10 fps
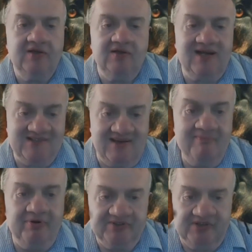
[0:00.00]
That's
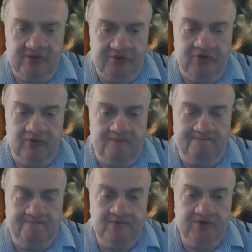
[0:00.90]
impulse control.
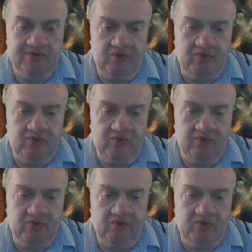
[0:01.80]
So